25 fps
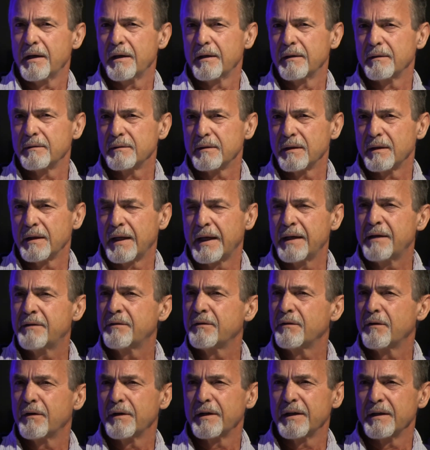And
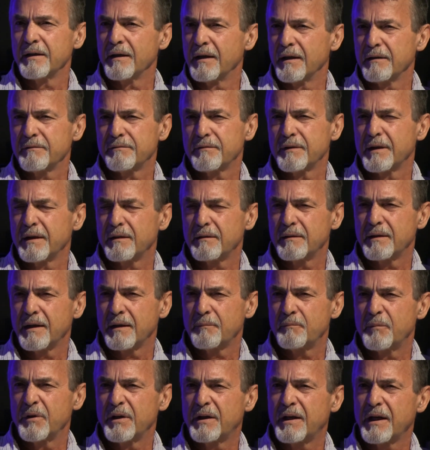later on in life,
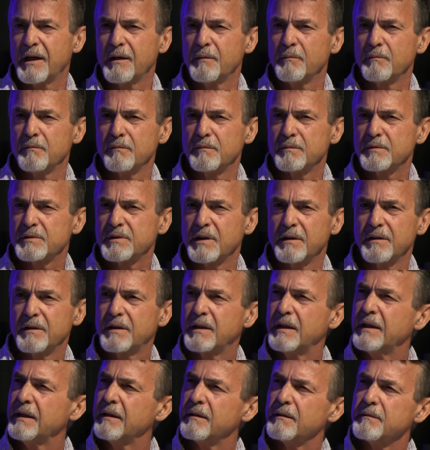that became
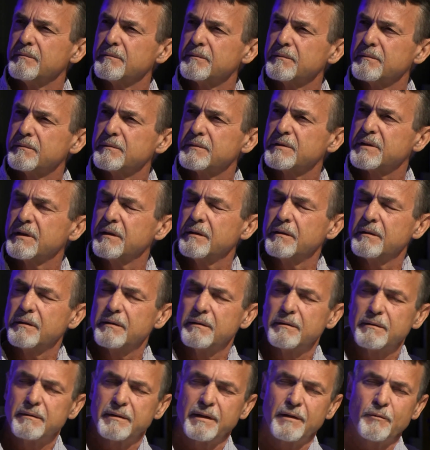so clear.
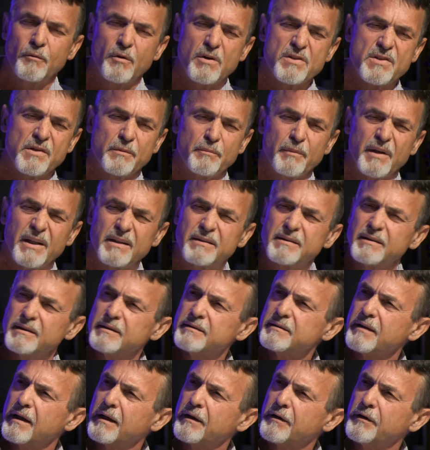So there was a
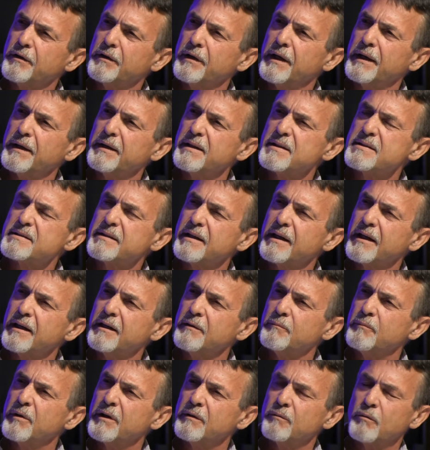message, I could
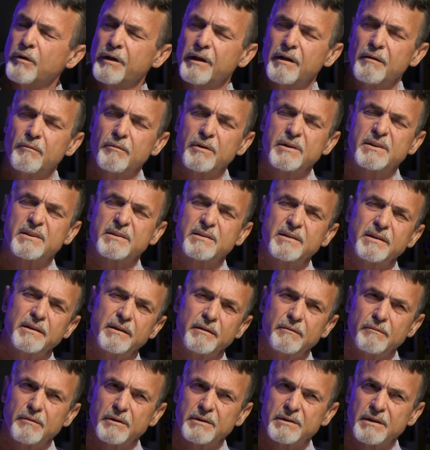understand it, but what I was
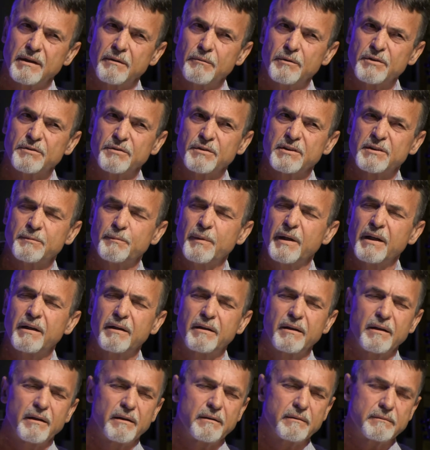seeing was I was
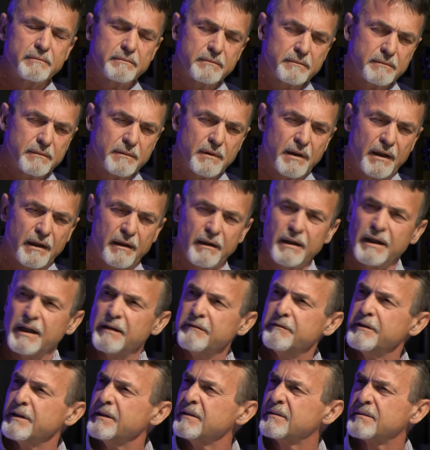respecting, like a
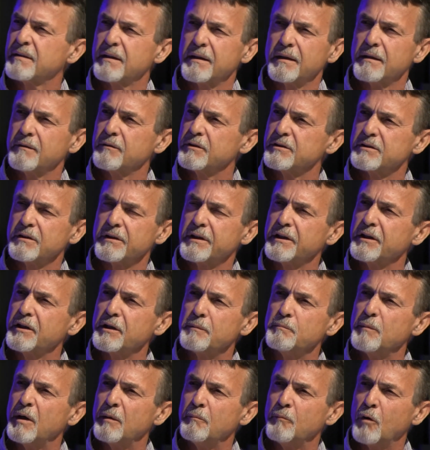loving son. I was
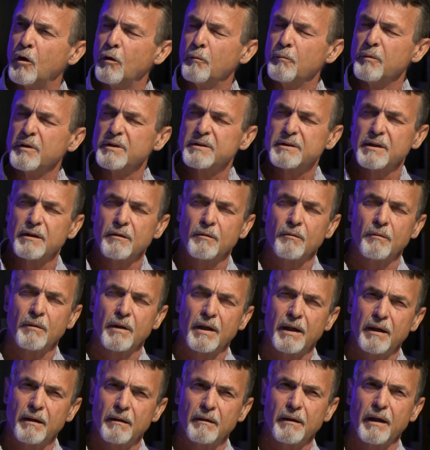looking at my mom and saying,
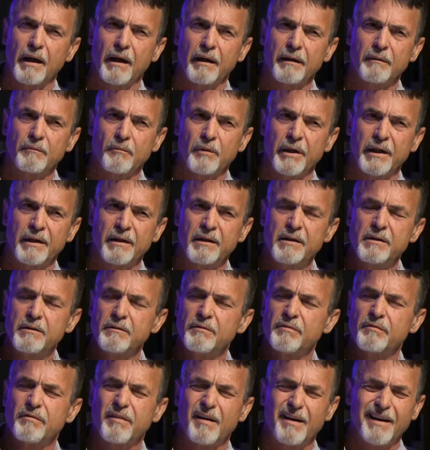wow, where
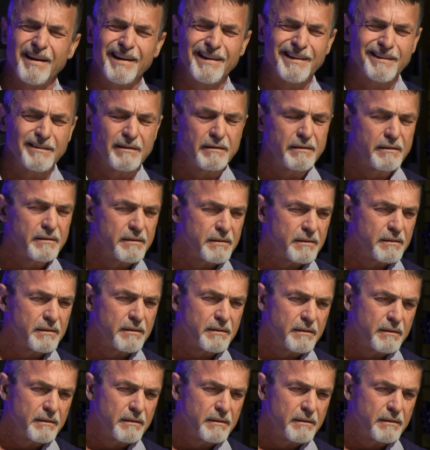did you find,